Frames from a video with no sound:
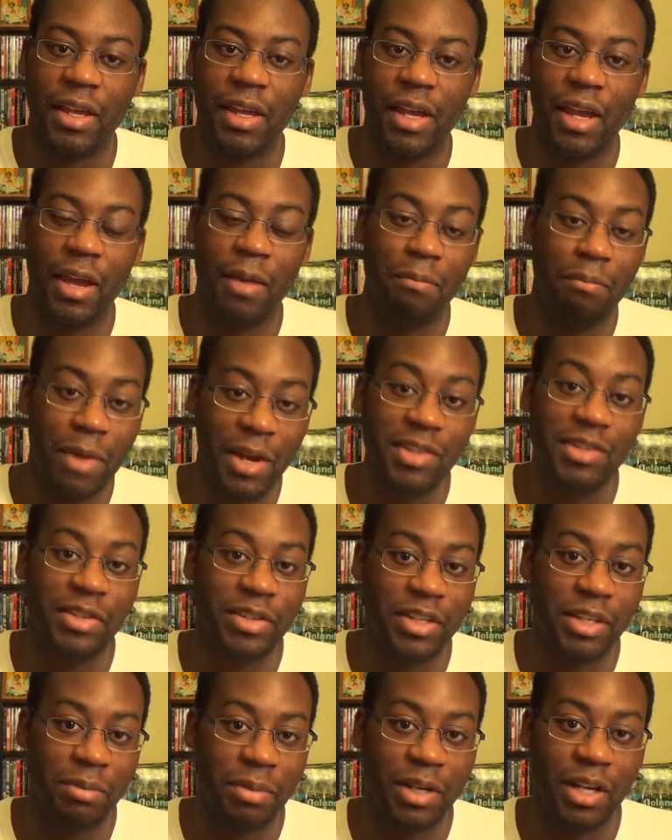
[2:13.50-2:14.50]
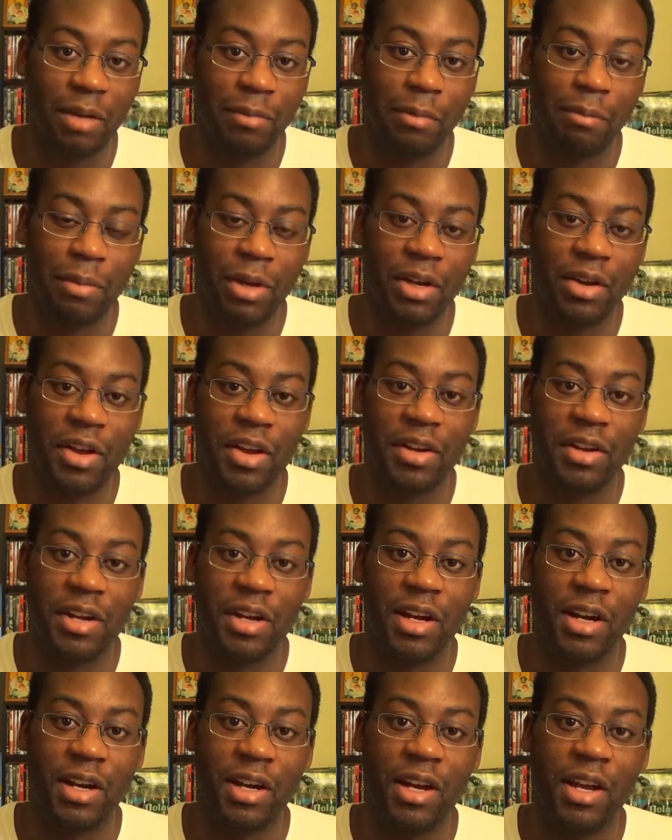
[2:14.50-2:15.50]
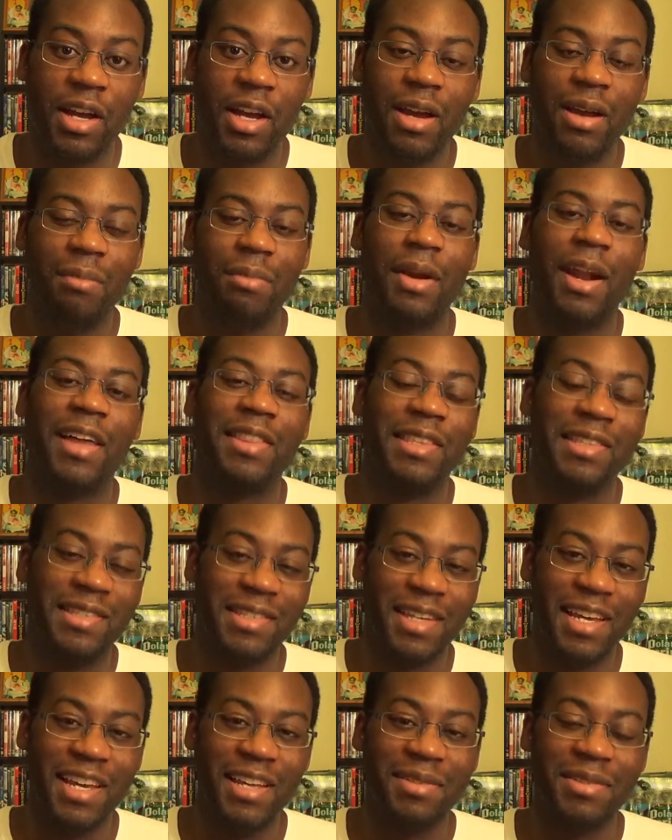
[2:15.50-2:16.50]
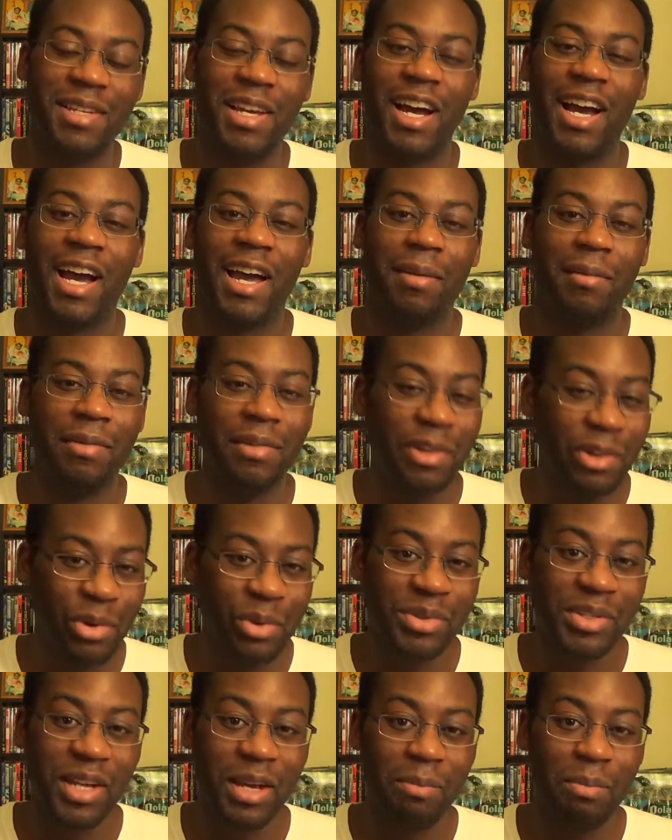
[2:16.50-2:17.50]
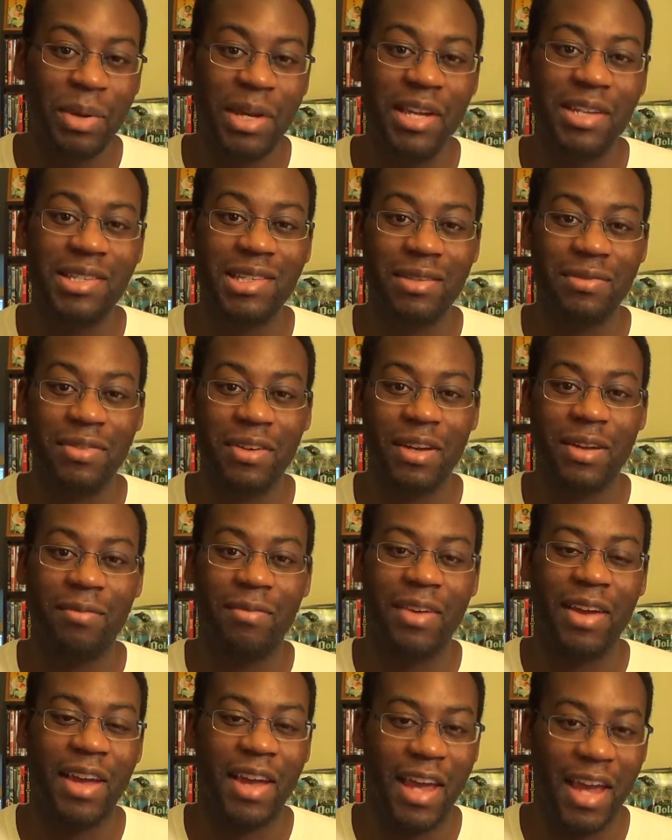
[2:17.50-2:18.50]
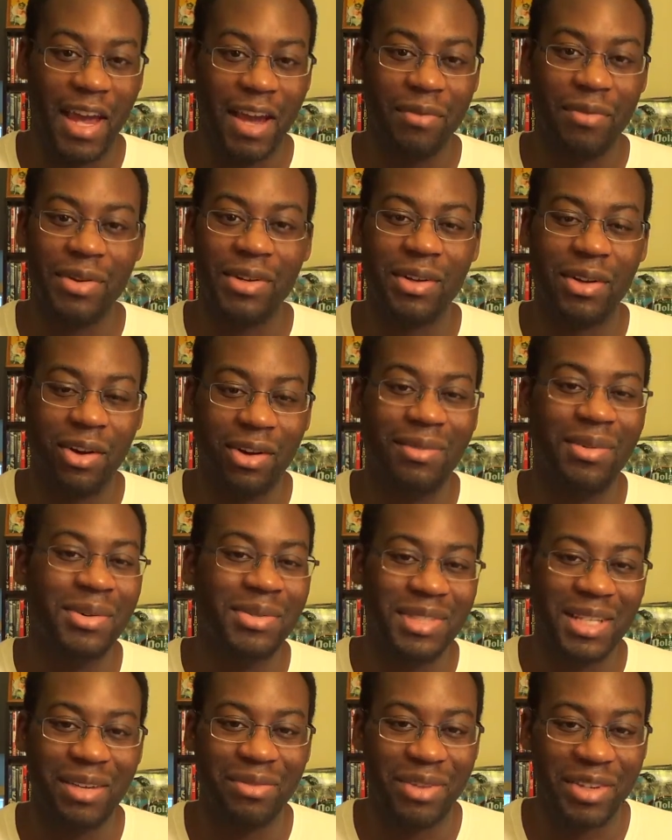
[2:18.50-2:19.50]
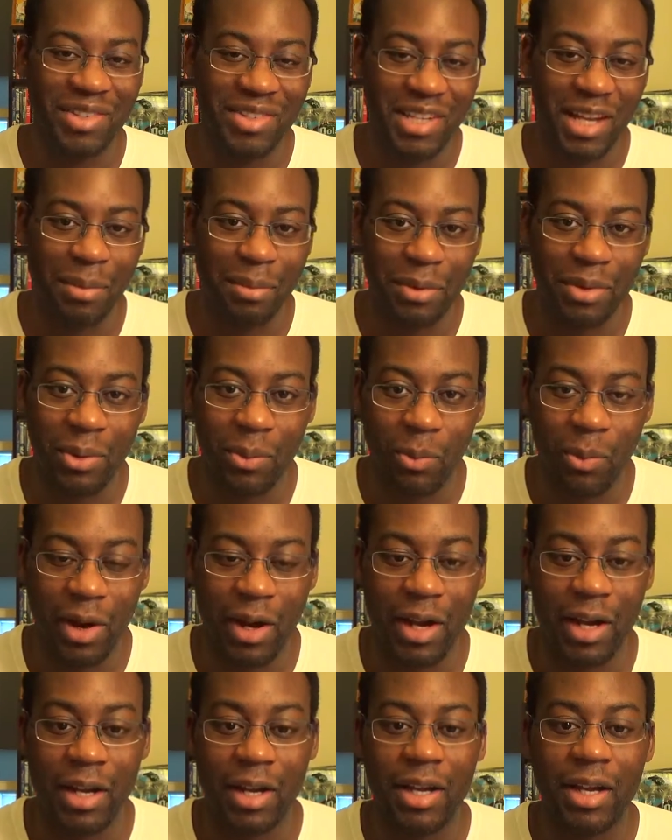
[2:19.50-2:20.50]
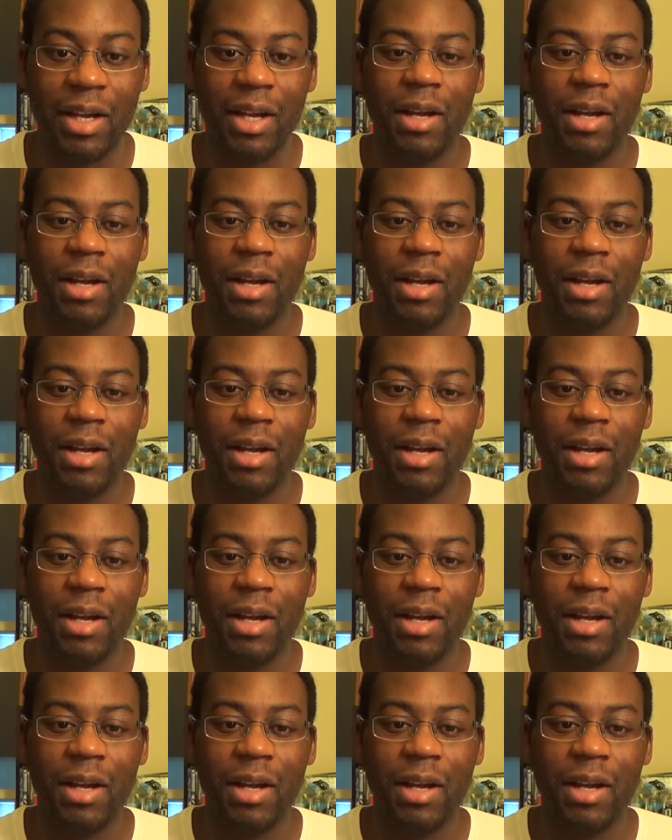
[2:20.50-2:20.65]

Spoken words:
and basically become a millionaire. But at the same time, losing a piece of him almost every step of the way.